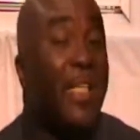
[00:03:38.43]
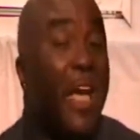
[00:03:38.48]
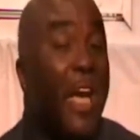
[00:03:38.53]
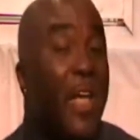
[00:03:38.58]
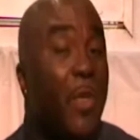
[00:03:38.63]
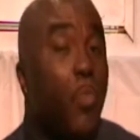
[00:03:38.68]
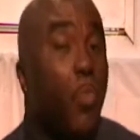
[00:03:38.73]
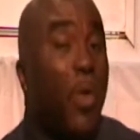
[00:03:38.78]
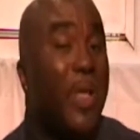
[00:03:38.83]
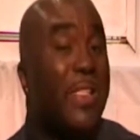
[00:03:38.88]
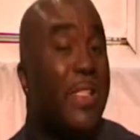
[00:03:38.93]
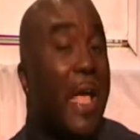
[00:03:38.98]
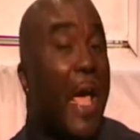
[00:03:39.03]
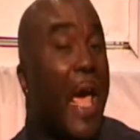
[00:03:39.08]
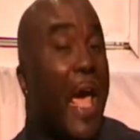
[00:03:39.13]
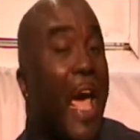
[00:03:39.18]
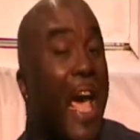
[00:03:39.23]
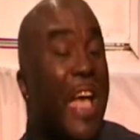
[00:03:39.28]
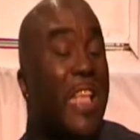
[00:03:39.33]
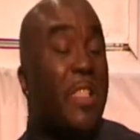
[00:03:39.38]
son was to
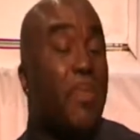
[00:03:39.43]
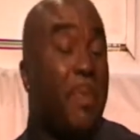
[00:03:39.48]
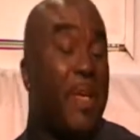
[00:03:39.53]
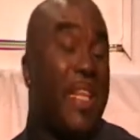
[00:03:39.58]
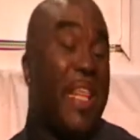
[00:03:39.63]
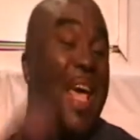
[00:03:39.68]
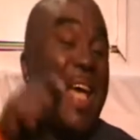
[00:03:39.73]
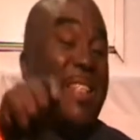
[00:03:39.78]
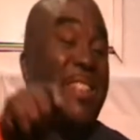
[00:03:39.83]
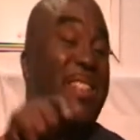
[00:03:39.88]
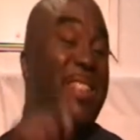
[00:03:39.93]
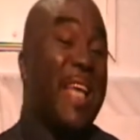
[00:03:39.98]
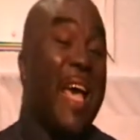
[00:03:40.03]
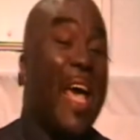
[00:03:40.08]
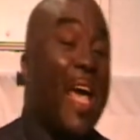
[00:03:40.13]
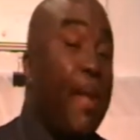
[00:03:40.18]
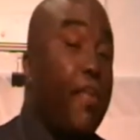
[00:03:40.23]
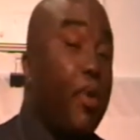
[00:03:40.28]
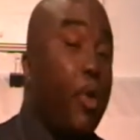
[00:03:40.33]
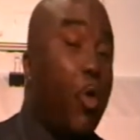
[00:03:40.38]
ask me that
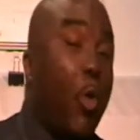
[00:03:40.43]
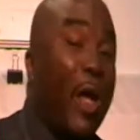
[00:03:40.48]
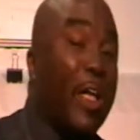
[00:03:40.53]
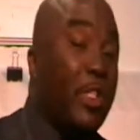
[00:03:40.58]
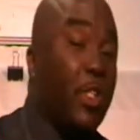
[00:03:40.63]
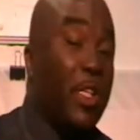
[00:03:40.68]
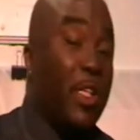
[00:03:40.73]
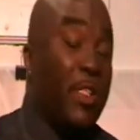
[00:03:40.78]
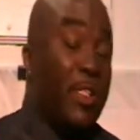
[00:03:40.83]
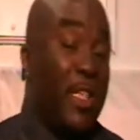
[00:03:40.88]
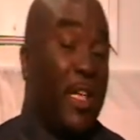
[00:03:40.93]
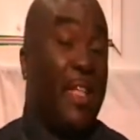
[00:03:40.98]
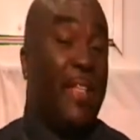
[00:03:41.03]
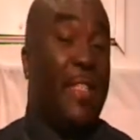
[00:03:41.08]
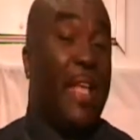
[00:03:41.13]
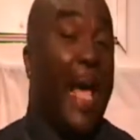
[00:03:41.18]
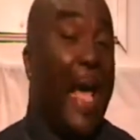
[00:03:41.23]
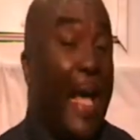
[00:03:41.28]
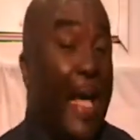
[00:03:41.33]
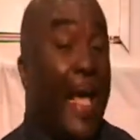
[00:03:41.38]
same question
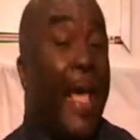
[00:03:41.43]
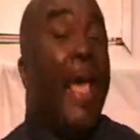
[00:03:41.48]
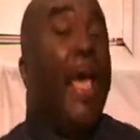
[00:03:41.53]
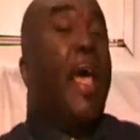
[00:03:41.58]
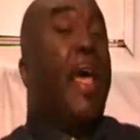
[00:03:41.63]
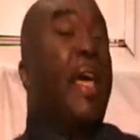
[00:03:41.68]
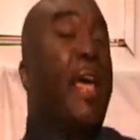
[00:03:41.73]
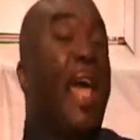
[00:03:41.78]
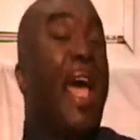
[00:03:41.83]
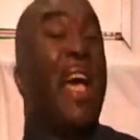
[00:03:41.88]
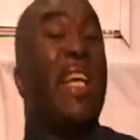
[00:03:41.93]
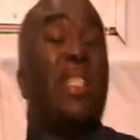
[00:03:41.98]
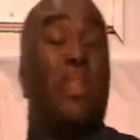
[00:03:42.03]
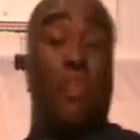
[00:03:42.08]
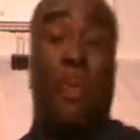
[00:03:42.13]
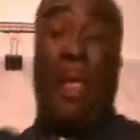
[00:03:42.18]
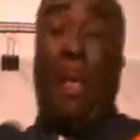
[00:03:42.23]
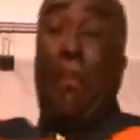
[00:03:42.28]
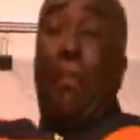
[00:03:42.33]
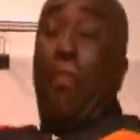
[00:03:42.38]
today, he asked
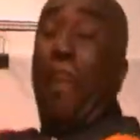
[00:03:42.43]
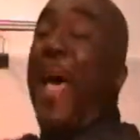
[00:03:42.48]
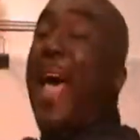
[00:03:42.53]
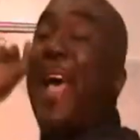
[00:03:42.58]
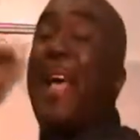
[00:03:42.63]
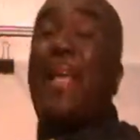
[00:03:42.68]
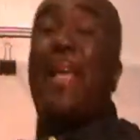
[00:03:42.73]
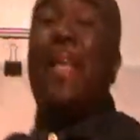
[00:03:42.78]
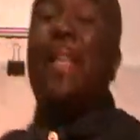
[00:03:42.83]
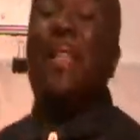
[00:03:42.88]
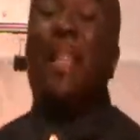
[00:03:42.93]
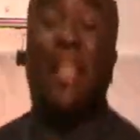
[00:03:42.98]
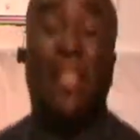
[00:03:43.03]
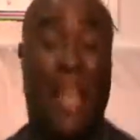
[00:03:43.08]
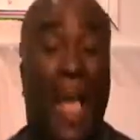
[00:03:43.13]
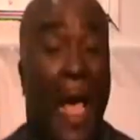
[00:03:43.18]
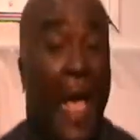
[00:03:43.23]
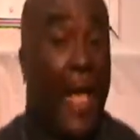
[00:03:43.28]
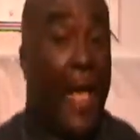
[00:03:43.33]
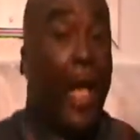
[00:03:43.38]
me back in the
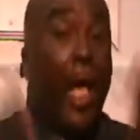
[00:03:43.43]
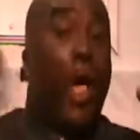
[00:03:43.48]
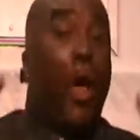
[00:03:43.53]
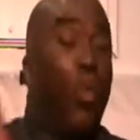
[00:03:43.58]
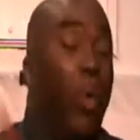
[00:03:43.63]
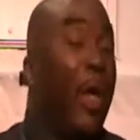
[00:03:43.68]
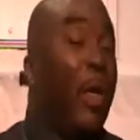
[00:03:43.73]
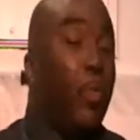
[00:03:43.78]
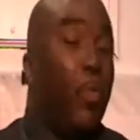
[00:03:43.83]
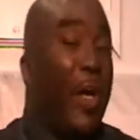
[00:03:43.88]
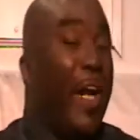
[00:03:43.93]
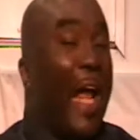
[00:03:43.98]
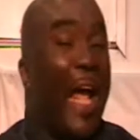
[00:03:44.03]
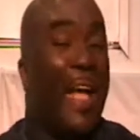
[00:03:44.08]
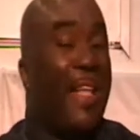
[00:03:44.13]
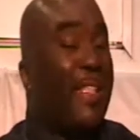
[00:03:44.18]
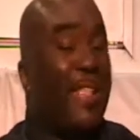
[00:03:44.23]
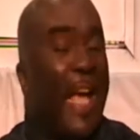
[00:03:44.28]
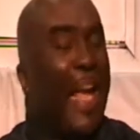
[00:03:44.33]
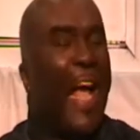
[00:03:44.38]
day, what would
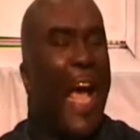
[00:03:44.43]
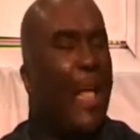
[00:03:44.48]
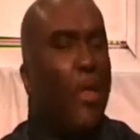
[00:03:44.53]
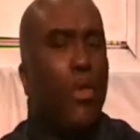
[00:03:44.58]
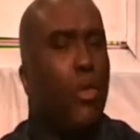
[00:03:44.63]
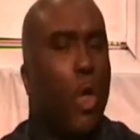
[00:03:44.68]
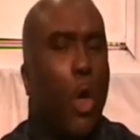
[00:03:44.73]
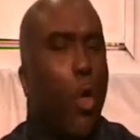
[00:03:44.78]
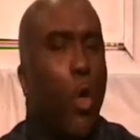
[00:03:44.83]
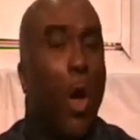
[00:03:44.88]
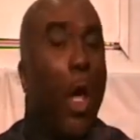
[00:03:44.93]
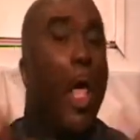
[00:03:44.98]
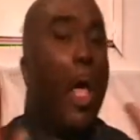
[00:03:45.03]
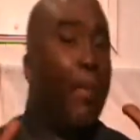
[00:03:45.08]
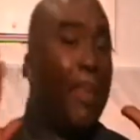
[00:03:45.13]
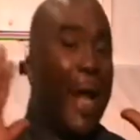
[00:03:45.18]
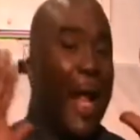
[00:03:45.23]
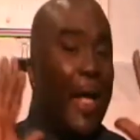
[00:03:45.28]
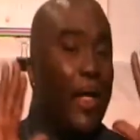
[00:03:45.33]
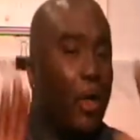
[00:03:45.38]
I say? I don't know.
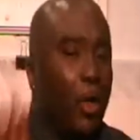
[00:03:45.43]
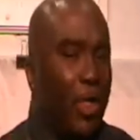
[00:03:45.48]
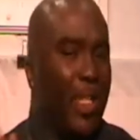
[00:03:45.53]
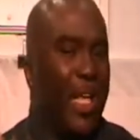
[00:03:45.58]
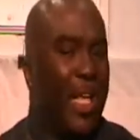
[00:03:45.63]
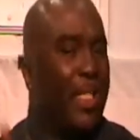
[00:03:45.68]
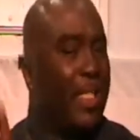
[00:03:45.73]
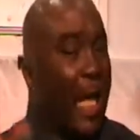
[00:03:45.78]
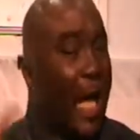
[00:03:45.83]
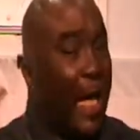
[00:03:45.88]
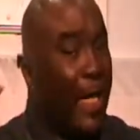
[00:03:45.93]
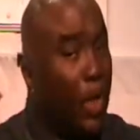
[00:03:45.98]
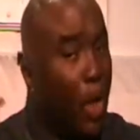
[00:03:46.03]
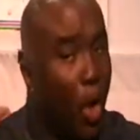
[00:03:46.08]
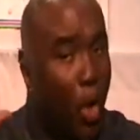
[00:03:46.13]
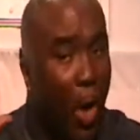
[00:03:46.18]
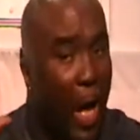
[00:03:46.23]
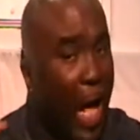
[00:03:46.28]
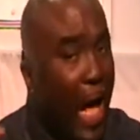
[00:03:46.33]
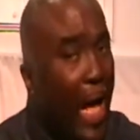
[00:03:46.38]
But I know this. I
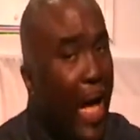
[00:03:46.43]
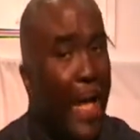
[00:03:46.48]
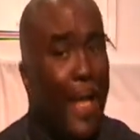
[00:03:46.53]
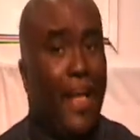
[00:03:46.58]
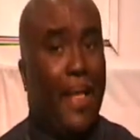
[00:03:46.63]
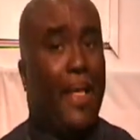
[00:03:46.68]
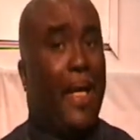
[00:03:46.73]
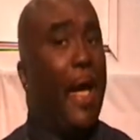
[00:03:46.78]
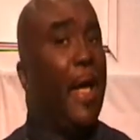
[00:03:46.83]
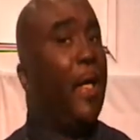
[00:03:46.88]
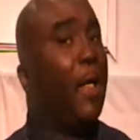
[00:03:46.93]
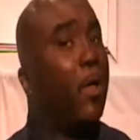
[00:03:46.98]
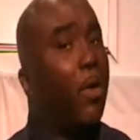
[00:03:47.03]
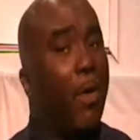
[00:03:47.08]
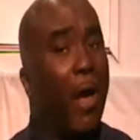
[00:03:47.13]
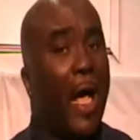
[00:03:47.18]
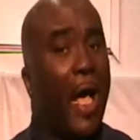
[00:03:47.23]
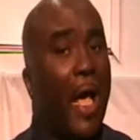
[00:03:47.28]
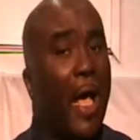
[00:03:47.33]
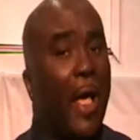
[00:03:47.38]
know I ain't gonna
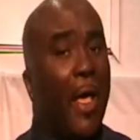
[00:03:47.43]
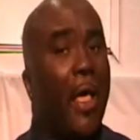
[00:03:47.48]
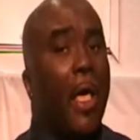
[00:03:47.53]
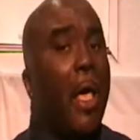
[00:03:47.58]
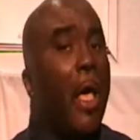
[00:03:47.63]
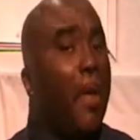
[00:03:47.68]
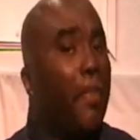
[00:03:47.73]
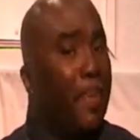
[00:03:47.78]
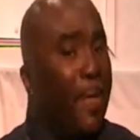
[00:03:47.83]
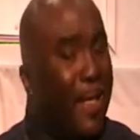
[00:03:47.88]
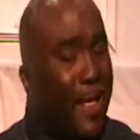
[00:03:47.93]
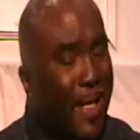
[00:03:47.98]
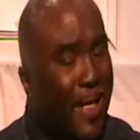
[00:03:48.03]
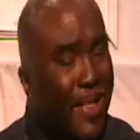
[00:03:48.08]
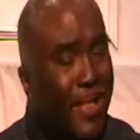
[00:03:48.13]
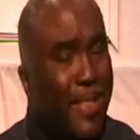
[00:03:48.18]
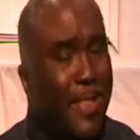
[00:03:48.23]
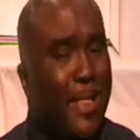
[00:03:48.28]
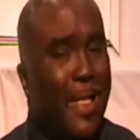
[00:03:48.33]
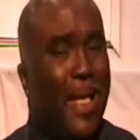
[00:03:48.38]
cry,
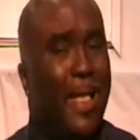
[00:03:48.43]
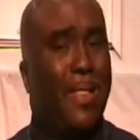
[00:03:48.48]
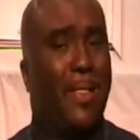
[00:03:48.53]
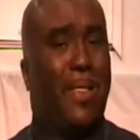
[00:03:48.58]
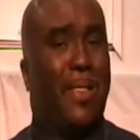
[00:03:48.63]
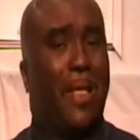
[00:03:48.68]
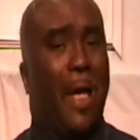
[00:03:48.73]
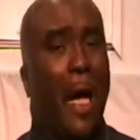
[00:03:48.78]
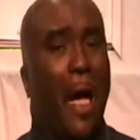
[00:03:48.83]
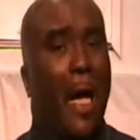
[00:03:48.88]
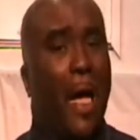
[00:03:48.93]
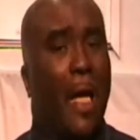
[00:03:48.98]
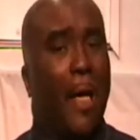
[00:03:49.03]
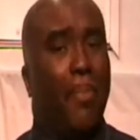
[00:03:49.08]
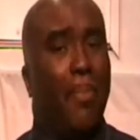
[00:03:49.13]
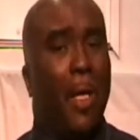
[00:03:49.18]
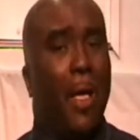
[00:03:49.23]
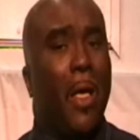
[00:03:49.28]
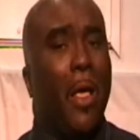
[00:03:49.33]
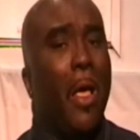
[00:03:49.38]
because this
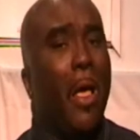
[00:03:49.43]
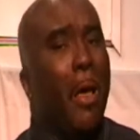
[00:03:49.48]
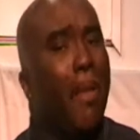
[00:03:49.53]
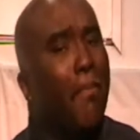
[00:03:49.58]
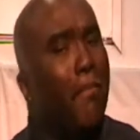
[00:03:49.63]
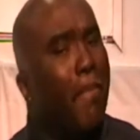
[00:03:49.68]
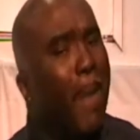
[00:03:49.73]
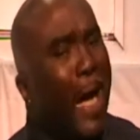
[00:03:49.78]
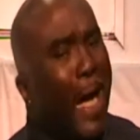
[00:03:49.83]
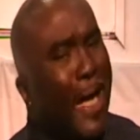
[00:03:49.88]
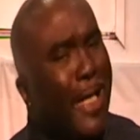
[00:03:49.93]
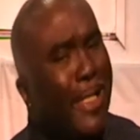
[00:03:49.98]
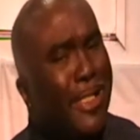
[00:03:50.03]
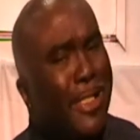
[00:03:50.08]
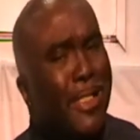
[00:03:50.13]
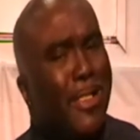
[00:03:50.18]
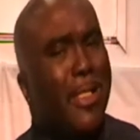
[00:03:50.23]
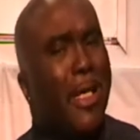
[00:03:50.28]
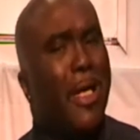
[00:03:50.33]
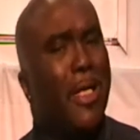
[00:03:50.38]
time my
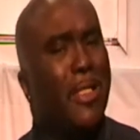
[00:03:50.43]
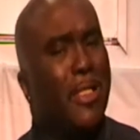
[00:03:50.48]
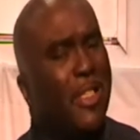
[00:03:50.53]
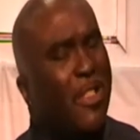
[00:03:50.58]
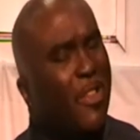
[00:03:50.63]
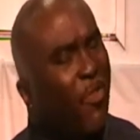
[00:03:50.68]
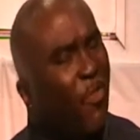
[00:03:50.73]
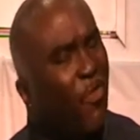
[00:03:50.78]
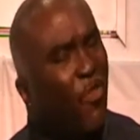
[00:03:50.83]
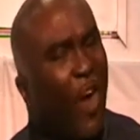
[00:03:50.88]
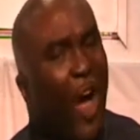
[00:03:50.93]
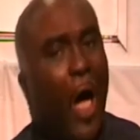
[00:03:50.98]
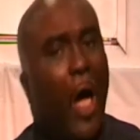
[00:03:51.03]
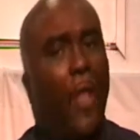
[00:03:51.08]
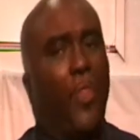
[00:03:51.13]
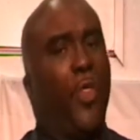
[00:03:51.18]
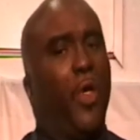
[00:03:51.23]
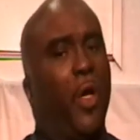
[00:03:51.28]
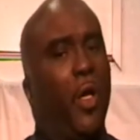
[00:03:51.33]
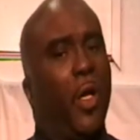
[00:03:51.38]
son's
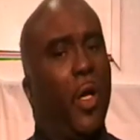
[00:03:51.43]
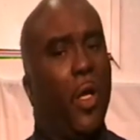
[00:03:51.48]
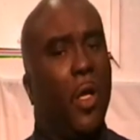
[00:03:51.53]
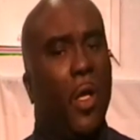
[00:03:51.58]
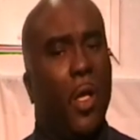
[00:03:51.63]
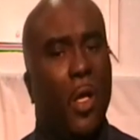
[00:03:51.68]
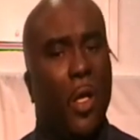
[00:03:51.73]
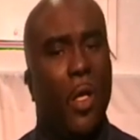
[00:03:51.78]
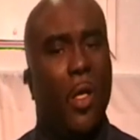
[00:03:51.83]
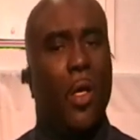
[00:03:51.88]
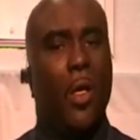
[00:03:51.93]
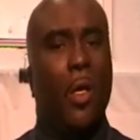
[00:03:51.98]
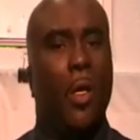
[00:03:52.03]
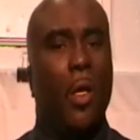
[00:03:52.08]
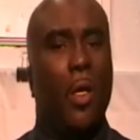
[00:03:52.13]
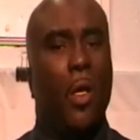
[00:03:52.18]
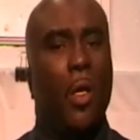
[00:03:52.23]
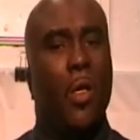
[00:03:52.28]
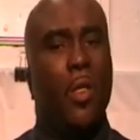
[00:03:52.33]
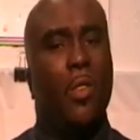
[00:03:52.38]
father
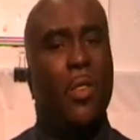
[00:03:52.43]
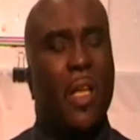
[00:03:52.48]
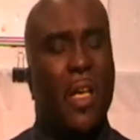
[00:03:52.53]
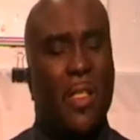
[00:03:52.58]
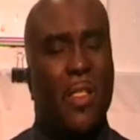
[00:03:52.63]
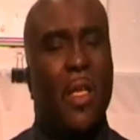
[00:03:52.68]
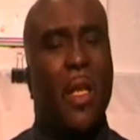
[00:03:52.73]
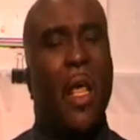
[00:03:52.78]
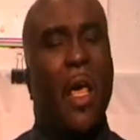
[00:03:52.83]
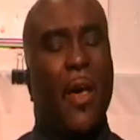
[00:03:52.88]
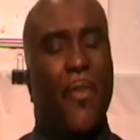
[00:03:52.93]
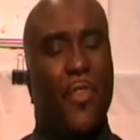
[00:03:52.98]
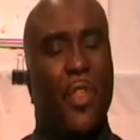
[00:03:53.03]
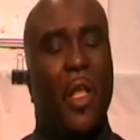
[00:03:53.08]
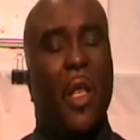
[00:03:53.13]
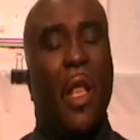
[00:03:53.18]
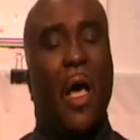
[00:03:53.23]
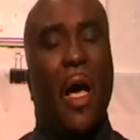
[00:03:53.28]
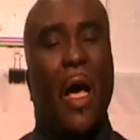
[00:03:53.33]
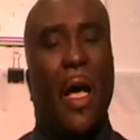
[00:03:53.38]
doesn't have to
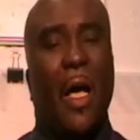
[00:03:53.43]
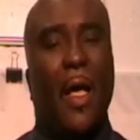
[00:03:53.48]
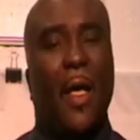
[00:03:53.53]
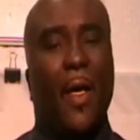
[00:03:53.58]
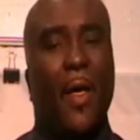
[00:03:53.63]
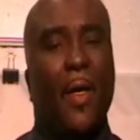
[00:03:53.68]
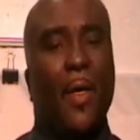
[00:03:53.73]
lie.